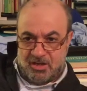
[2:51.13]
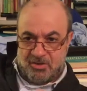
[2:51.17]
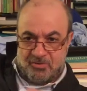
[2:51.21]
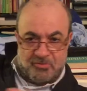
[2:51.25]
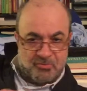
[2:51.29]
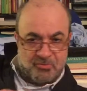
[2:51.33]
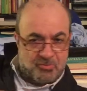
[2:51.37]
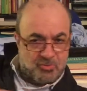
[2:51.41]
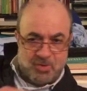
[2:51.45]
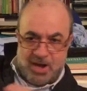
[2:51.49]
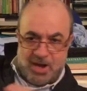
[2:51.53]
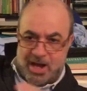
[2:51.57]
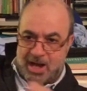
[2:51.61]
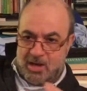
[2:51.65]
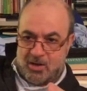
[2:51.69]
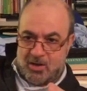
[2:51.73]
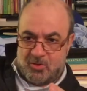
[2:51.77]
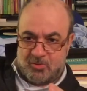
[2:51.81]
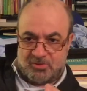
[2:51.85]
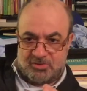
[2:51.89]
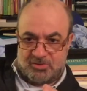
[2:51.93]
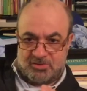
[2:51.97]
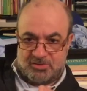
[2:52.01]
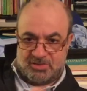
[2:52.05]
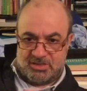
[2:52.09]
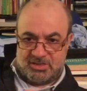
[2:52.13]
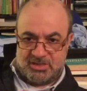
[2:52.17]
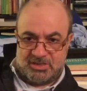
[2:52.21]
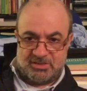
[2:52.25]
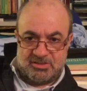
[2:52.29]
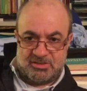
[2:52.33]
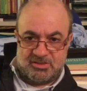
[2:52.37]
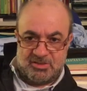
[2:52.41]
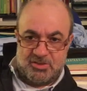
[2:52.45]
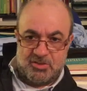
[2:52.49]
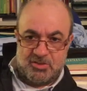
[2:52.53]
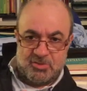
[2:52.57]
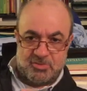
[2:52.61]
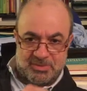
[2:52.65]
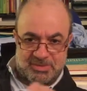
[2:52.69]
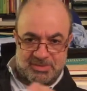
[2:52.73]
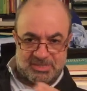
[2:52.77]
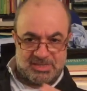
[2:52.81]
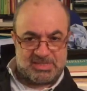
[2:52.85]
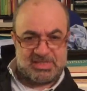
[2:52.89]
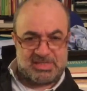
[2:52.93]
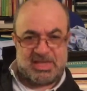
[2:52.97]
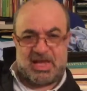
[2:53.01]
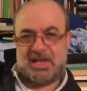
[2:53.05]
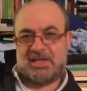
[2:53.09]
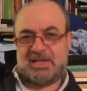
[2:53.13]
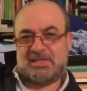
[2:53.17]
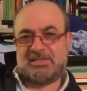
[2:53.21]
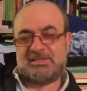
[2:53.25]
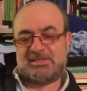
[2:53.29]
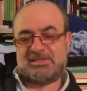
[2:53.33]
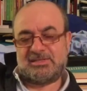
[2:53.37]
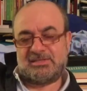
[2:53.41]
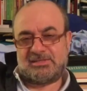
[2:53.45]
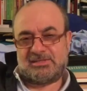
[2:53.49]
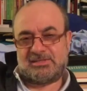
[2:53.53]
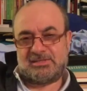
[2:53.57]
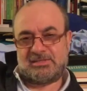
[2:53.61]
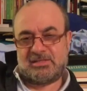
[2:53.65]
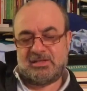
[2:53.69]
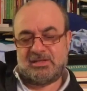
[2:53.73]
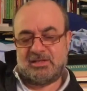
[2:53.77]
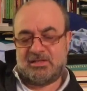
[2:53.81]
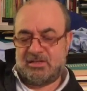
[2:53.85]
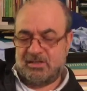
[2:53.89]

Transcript: throughout in the human sciences.